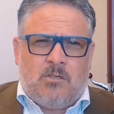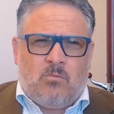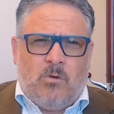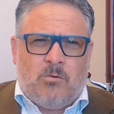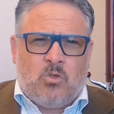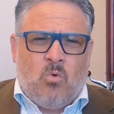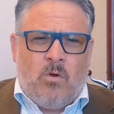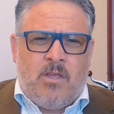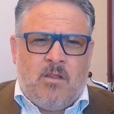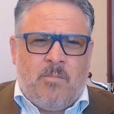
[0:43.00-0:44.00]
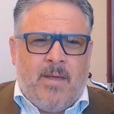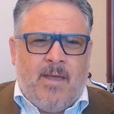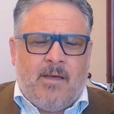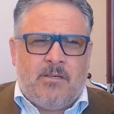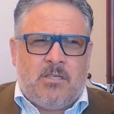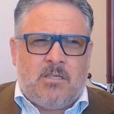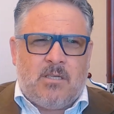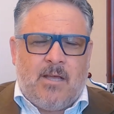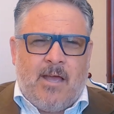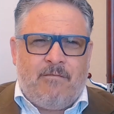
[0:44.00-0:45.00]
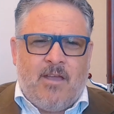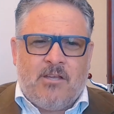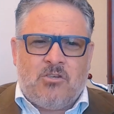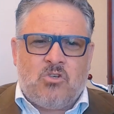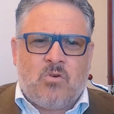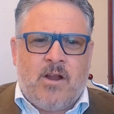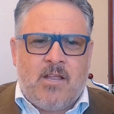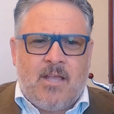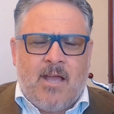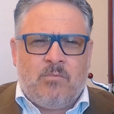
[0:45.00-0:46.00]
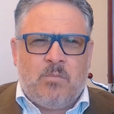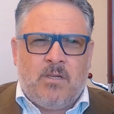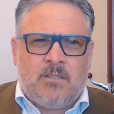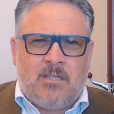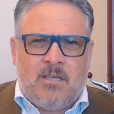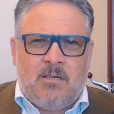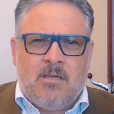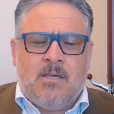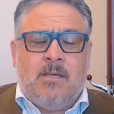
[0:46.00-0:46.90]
We were talking about aviation training capability,